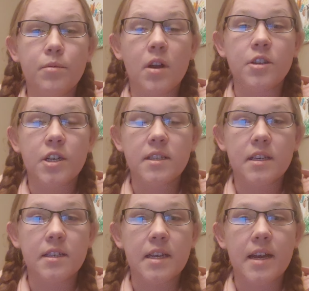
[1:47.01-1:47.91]
project
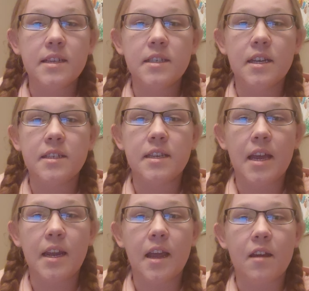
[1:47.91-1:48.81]
success is
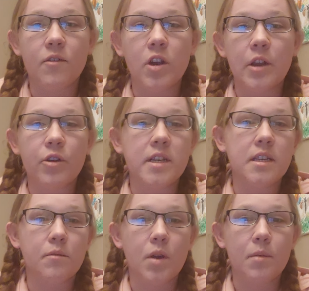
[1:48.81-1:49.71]
gaining
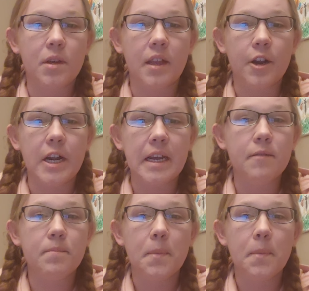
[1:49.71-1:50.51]
ever-increasing popularity.